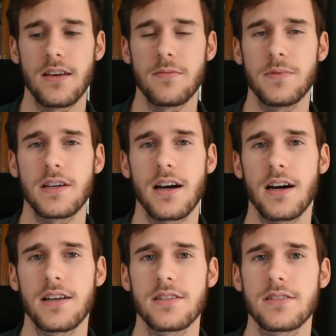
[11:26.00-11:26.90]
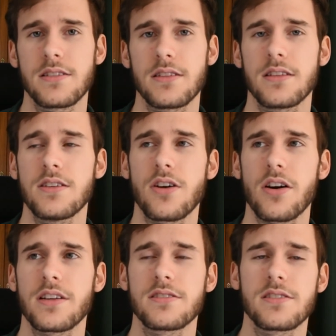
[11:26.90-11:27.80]
because these
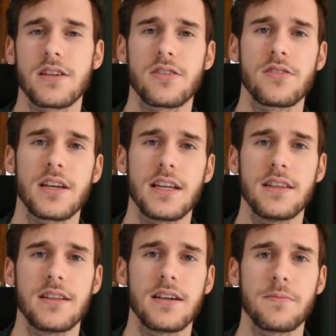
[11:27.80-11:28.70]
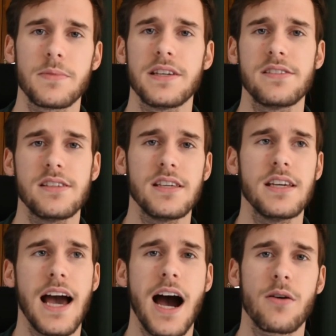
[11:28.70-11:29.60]
are considered in the
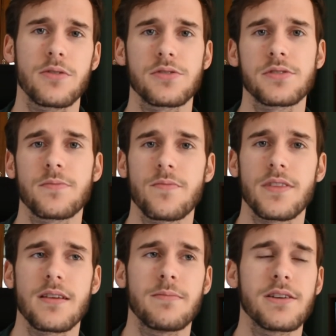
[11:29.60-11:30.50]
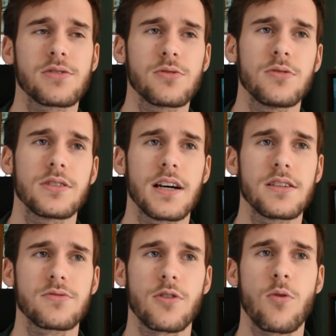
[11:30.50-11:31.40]
PCE hours. My school
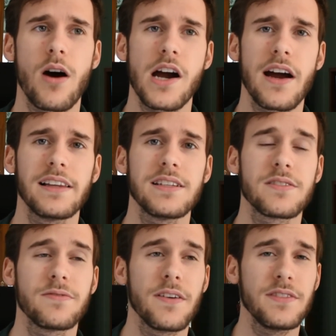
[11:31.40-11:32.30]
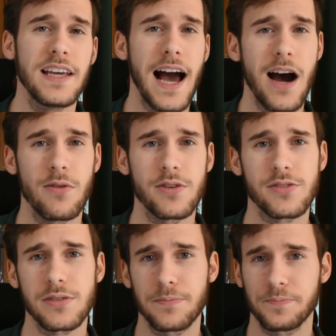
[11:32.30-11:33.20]
does require at least 50
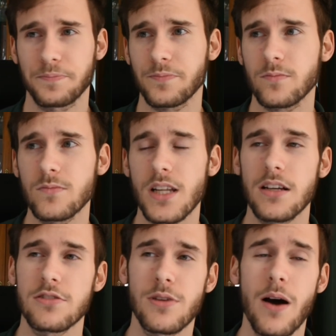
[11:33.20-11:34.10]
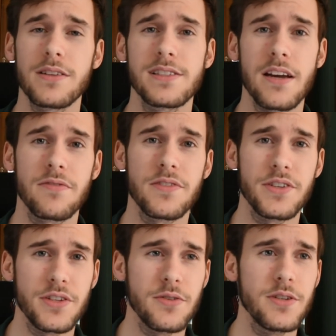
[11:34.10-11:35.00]
hours. So I would say for
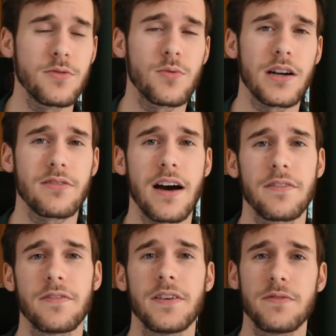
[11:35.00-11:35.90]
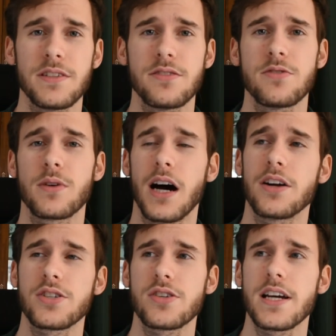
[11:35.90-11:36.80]
you would want around 50 to
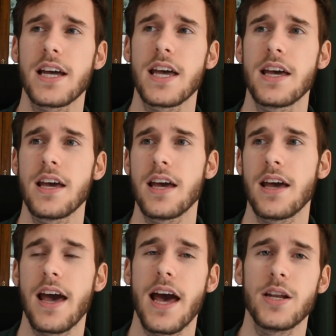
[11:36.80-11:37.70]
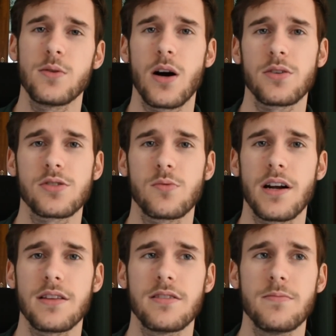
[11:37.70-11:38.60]
100, and you would also
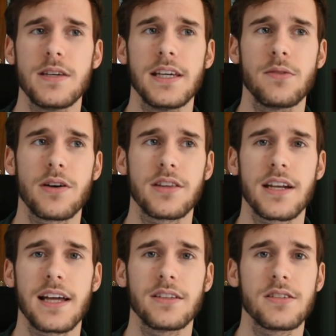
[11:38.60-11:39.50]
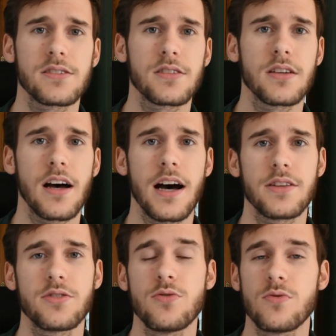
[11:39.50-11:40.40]
want it to be within at least
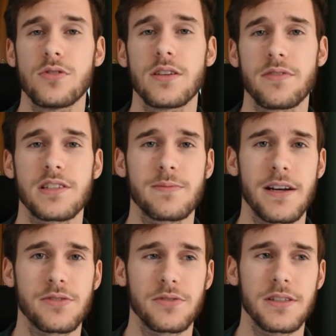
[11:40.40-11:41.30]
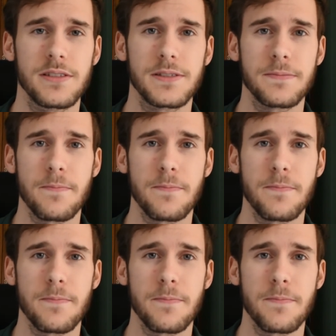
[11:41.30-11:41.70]
2 different specialties.